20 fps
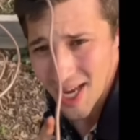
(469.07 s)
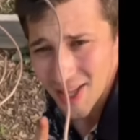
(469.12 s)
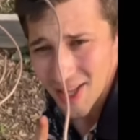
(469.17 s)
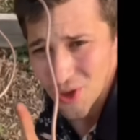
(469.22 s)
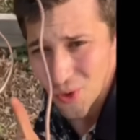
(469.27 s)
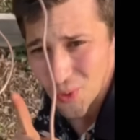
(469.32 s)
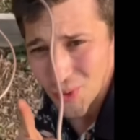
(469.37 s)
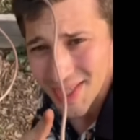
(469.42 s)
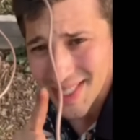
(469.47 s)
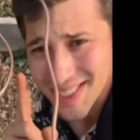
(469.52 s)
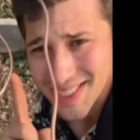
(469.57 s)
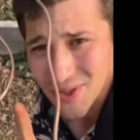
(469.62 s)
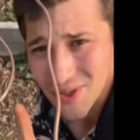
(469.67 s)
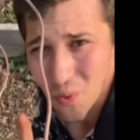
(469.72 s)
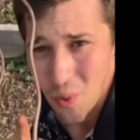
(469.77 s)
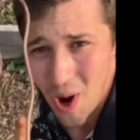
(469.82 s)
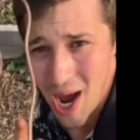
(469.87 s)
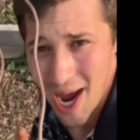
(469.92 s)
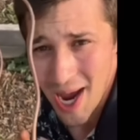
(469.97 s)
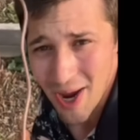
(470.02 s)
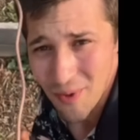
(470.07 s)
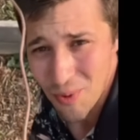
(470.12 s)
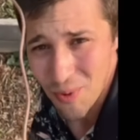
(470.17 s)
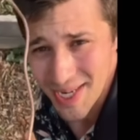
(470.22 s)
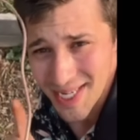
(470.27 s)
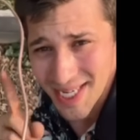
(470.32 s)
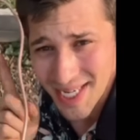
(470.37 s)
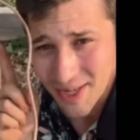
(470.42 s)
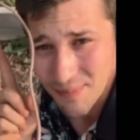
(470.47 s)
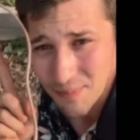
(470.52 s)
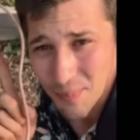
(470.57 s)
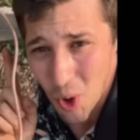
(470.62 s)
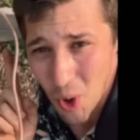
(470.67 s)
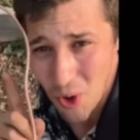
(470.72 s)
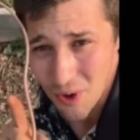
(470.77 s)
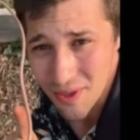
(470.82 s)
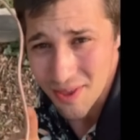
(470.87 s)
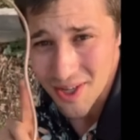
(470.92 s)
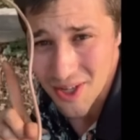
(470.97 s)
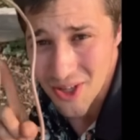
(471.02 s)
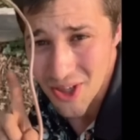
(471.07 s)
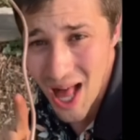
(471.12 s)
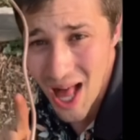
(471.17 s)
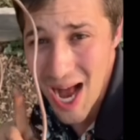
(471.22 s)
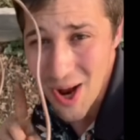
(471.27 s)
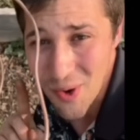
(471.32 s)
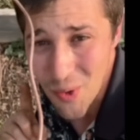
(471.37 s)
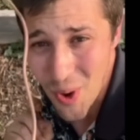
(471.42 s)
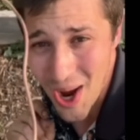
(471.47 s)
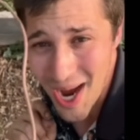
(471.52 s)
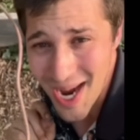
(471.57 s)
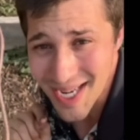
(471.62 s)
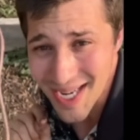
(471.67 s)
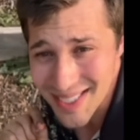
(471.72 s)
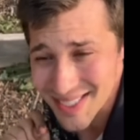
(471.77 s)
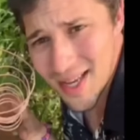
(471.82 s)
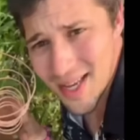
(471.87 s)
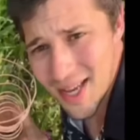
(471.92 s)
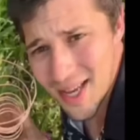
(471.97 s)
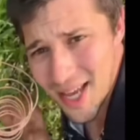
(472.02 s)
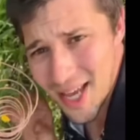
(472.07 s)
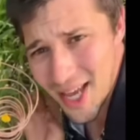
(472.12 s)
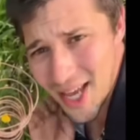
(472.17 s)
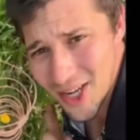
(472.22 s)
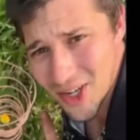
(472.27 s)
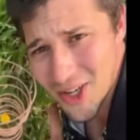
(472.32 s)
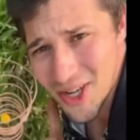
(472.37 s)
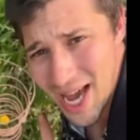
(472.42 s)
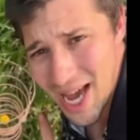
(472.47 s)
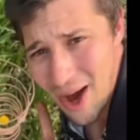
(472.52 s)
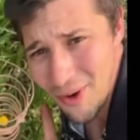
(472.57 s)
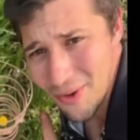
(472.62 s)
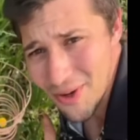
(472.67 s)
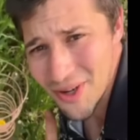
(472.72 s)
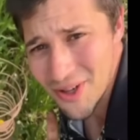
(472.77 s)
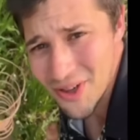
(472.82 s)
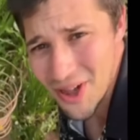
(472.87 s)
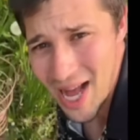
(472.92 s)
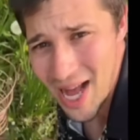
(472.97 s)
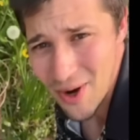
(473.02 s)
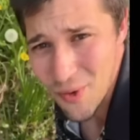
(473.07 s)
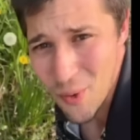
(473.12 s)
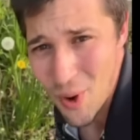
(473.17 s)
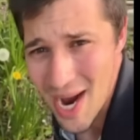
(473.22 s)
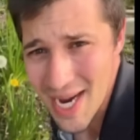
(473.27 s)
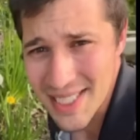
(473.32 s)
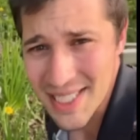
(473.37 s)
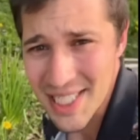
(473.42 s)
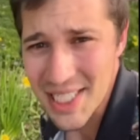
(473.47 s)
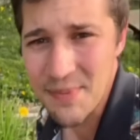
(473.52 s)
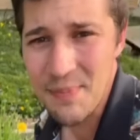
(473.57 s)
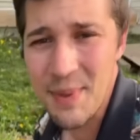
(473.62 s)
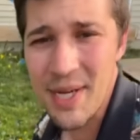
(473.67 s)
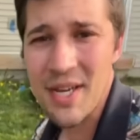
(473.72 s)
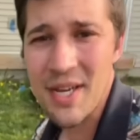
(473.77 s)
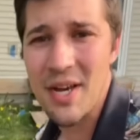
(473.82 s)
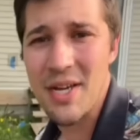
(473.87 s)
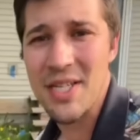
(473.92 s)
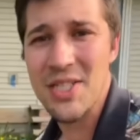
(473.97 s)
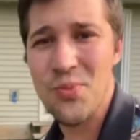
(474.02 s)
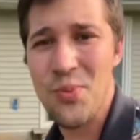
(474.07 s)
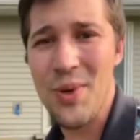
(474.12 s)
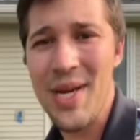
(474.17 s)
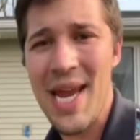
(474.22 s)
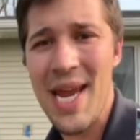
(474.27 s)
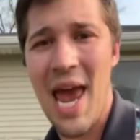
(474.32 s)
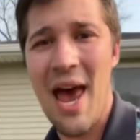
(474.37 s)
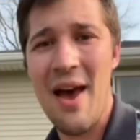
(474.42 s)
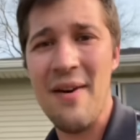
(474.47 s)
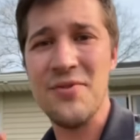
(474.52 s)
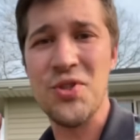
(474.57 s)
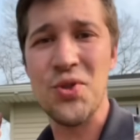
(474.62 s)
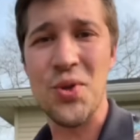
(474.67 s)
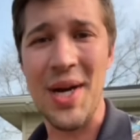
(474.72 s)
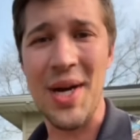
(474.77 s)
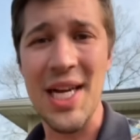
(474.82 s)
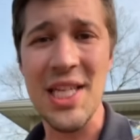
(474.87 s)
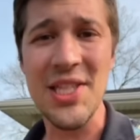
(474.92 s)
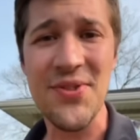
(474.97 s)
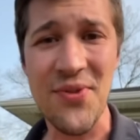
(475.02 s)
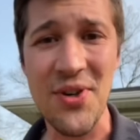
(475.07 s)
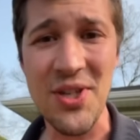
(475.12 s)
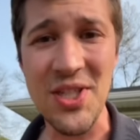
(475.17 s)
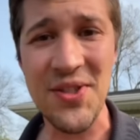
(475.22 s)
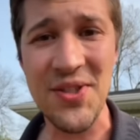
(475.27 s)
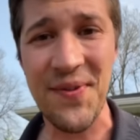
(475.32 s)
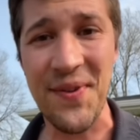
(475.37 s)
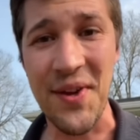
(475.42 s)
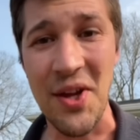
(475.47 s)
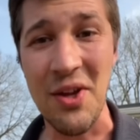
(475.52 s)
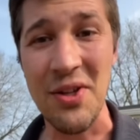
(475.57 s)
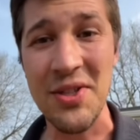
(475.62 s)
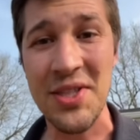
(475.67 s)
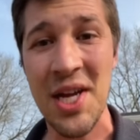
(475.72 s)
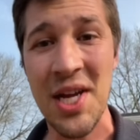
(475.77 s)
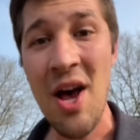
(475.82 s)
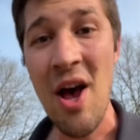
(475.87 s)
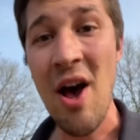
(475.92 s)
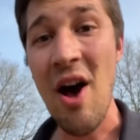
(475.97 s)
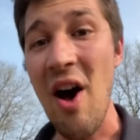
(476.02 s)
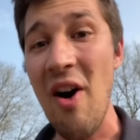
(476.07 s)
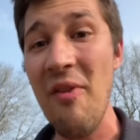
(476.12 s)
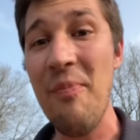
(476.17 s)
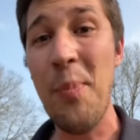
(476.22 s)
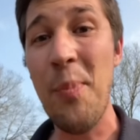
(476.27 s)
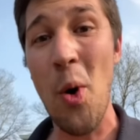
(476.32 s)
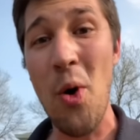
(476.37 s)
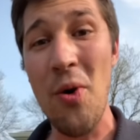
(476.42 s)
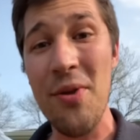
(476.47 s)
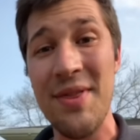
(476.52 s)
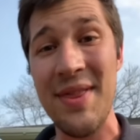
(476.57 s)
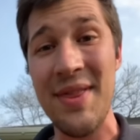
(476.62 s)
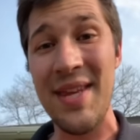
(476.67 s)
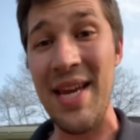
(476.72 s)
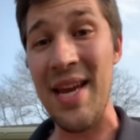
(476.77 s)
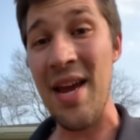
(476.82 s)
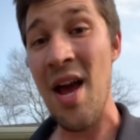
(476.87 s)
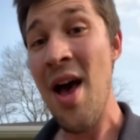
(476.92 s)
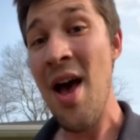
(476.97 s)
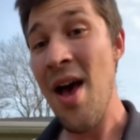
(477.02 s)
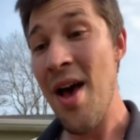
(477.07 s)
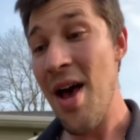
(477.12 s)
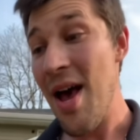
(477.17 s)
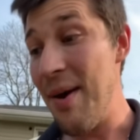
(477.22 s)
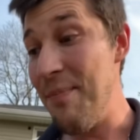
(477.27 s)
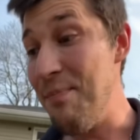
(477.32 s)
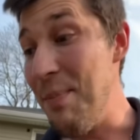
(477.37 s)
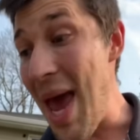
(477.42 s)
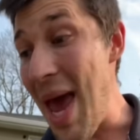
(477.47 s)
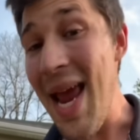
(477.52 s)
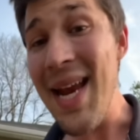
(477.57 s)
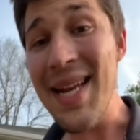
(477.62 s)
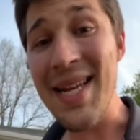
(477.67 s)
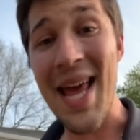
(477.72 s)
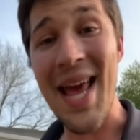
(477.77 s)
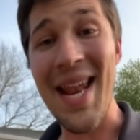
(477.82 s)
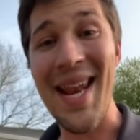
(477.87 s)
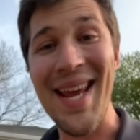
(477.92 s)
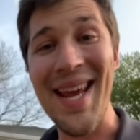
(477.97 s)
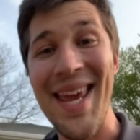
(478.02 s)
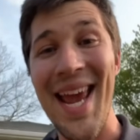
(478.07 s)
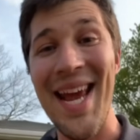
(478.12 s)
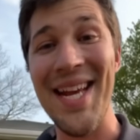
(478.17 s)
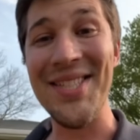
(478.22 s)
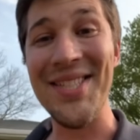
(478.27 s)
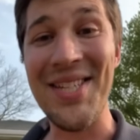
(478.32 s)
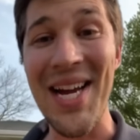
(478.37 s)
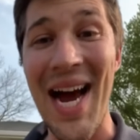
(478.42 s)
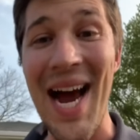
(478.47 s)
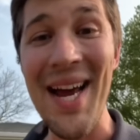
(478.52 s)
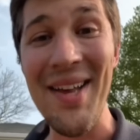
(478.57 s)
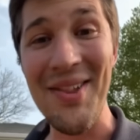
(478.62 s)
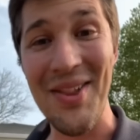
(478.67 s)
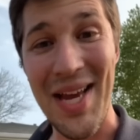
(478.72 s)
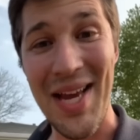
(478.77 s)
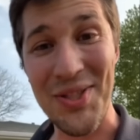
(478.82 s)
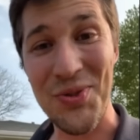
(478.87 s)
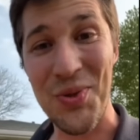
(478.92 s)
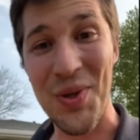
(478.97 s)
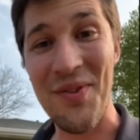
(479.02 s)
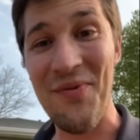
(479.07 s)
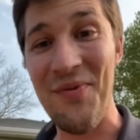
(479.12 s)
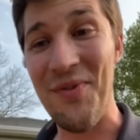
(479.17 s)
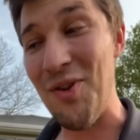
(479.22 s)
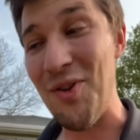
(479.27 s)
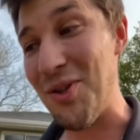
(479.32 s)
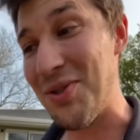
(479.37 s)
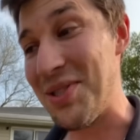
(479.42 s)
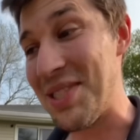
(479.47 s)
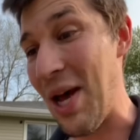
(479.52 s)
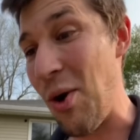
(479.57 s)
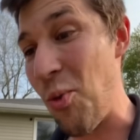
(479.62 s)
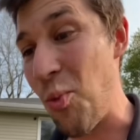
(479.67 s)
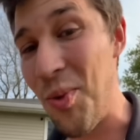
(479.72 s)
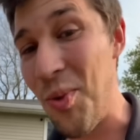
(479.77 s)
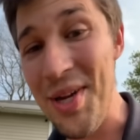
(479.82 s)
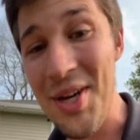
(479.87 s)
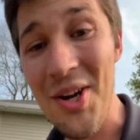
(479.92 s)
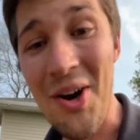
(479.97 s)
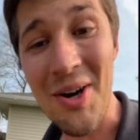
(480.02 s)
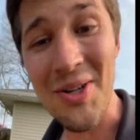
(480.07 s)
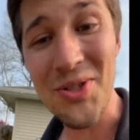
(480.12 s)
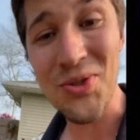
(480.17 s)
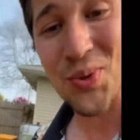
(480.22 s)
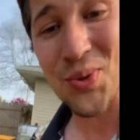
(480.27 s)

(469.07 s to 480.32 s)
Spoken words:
And the reason why we need both clockwise and counterclockwise is because we have transverse fields of both the magnetic and dielectric fields that we are